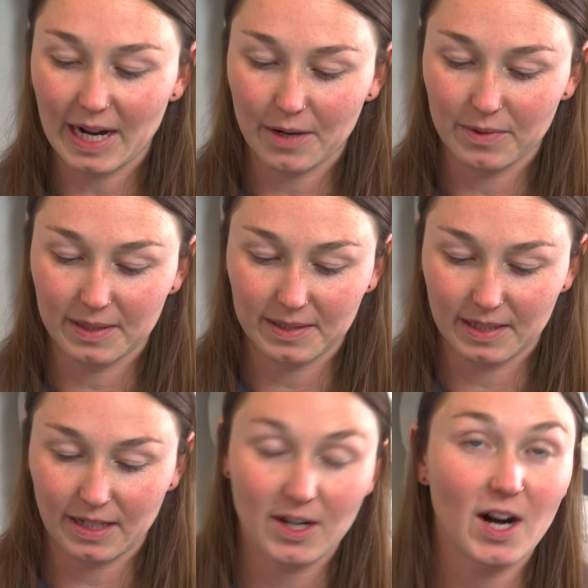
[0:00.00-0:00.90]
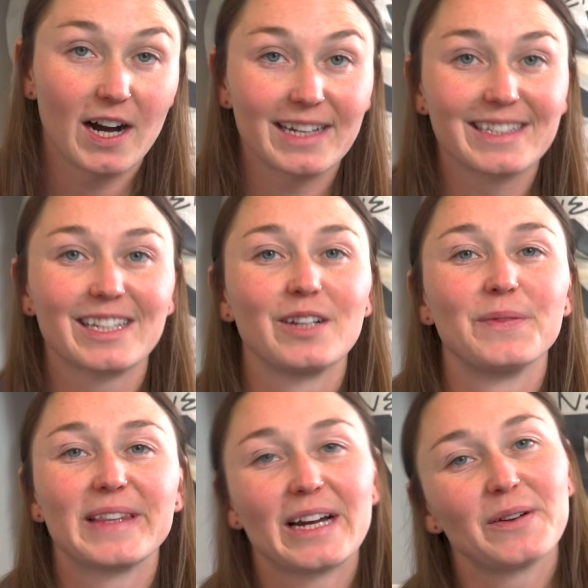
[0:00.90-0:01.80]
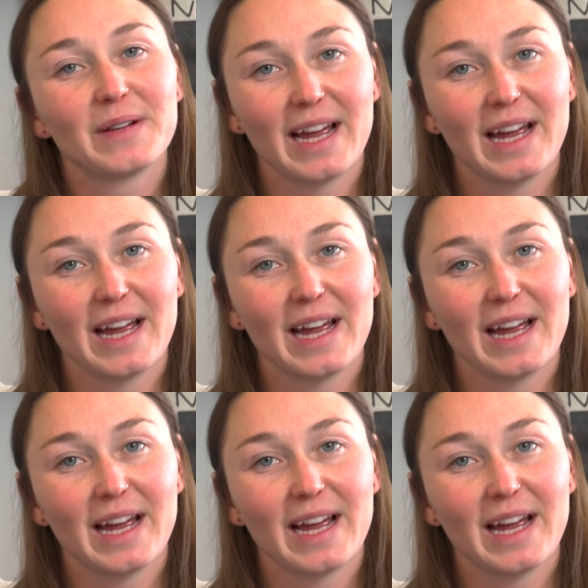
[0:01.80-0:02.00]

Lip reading: I was caught without